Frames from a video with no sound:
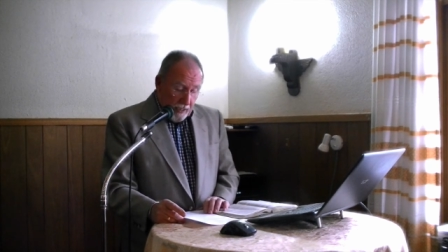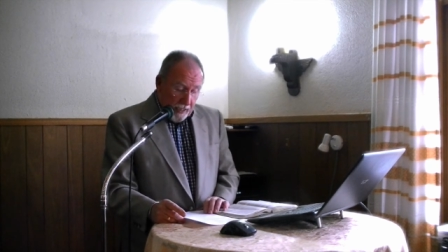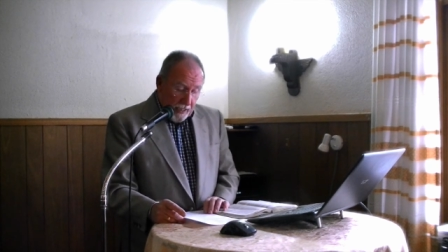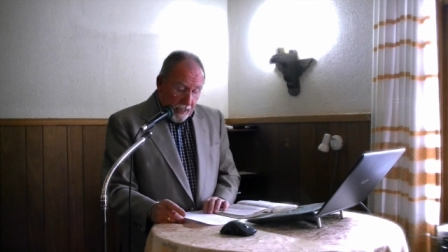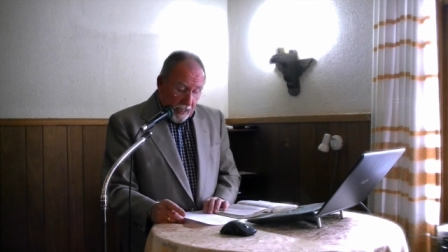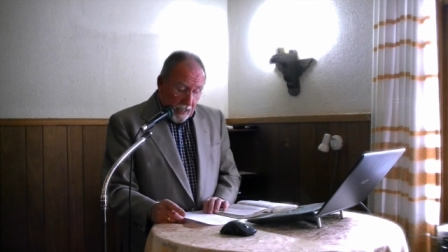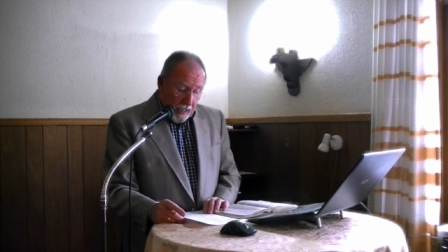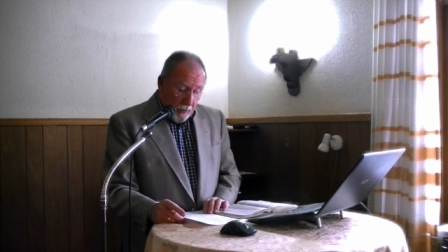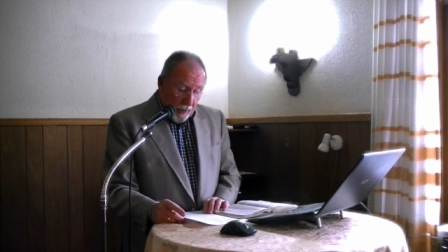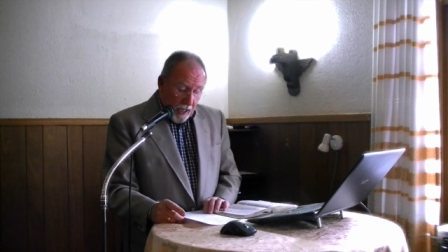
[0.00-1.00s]
he,
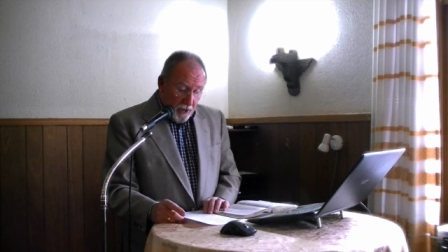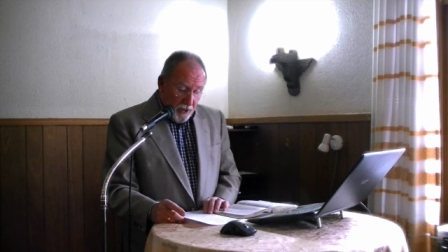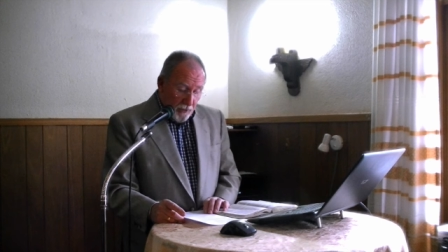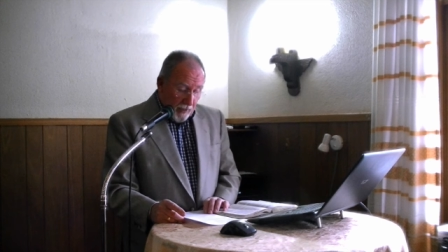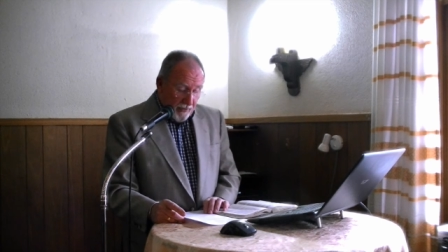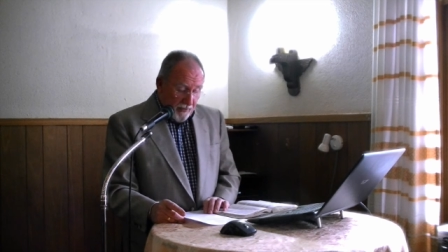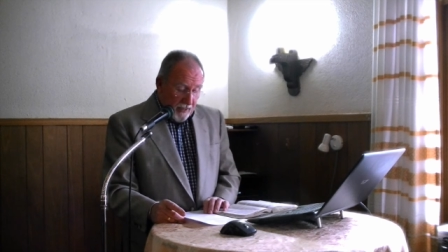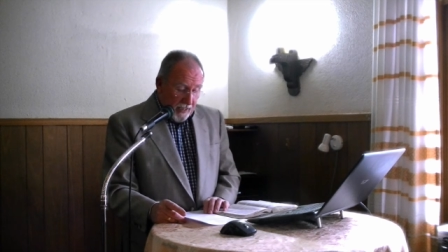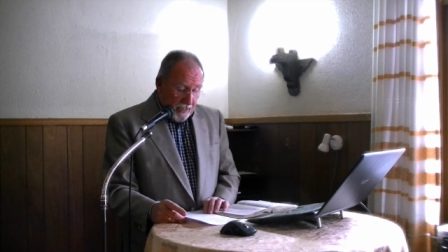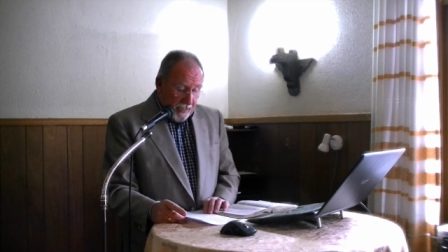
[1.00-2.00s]
uh, we are
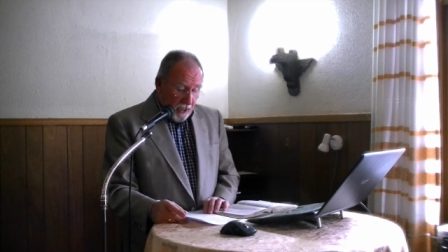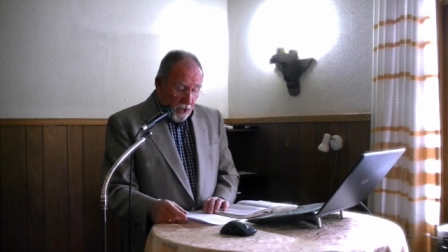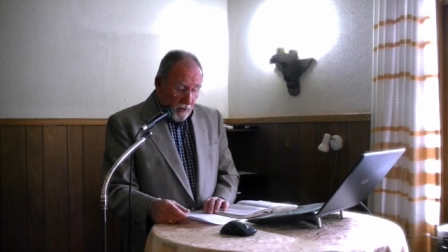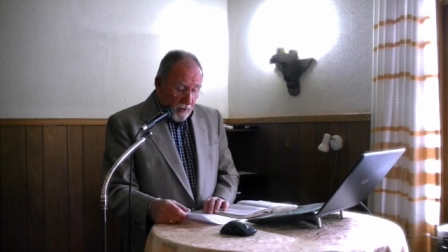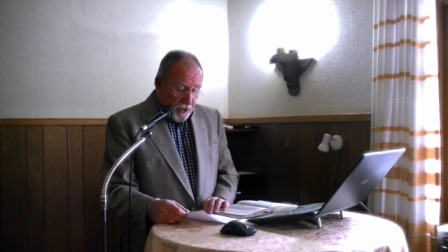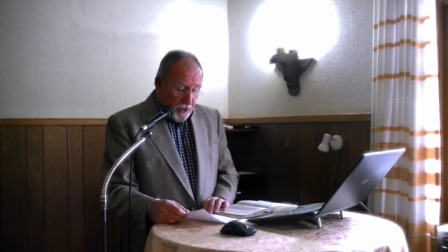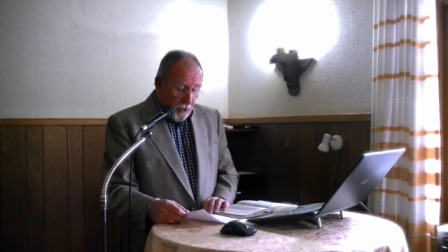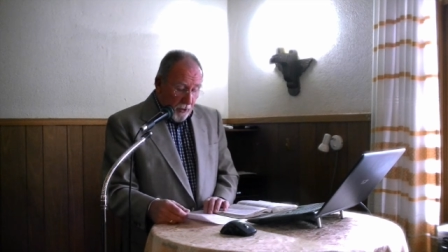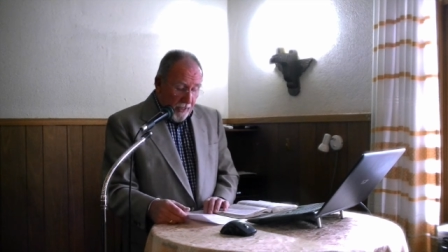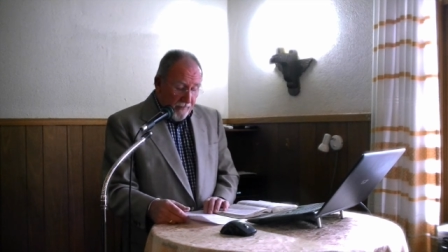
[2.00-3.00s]
strengthened and encouraged
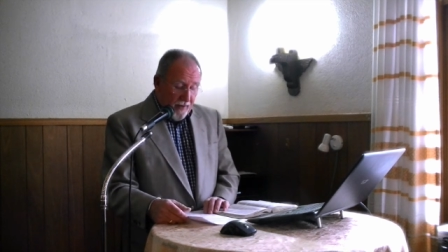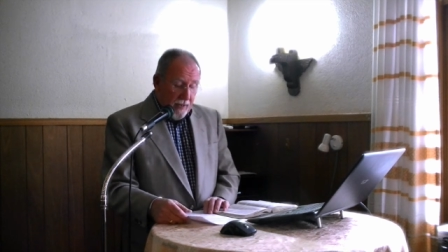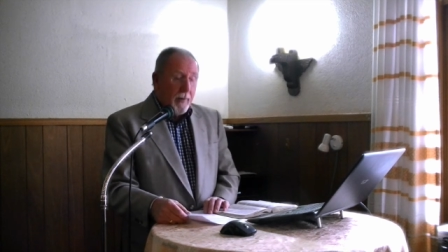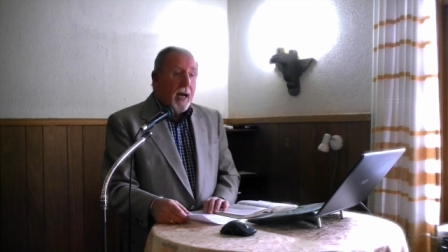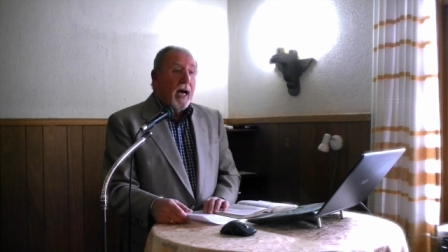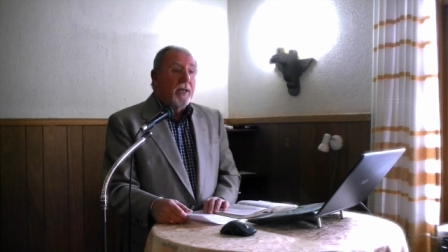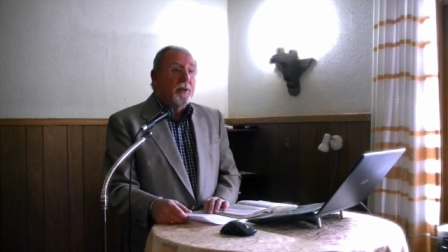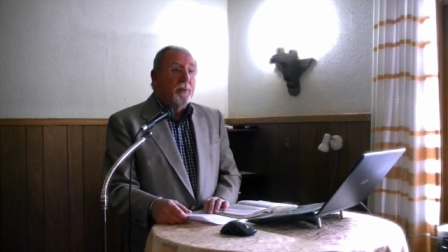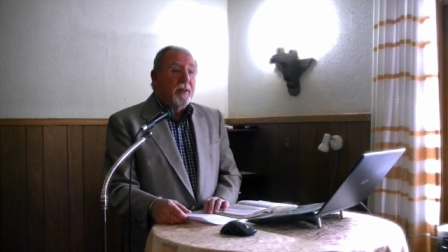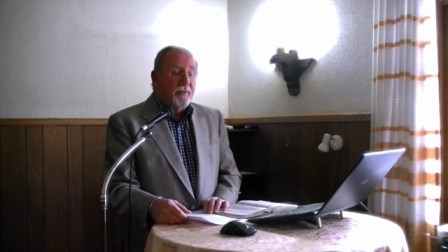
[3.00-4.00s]
to live Him and
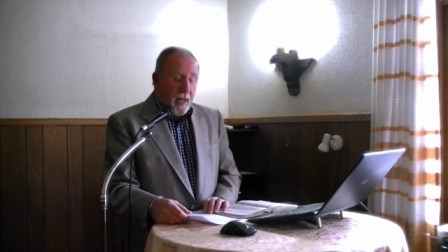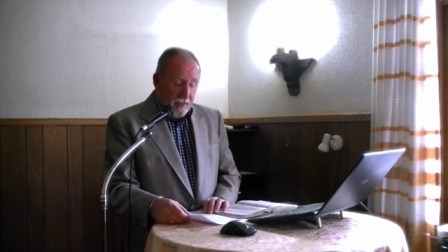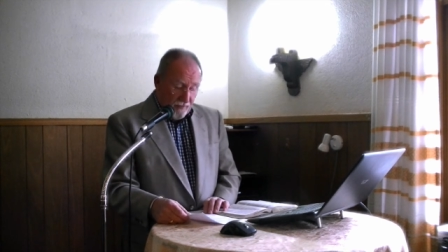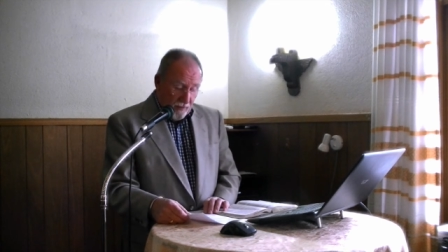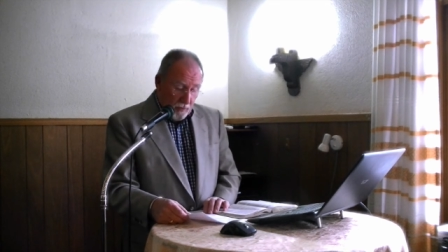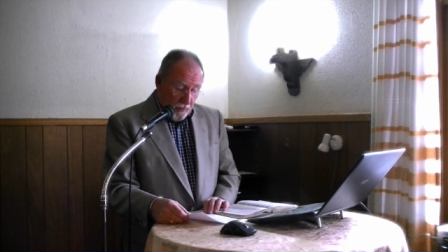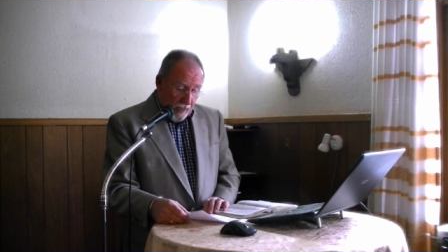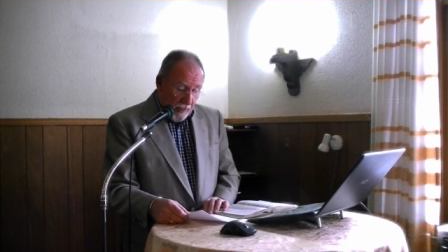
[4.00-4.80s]
to be faithful to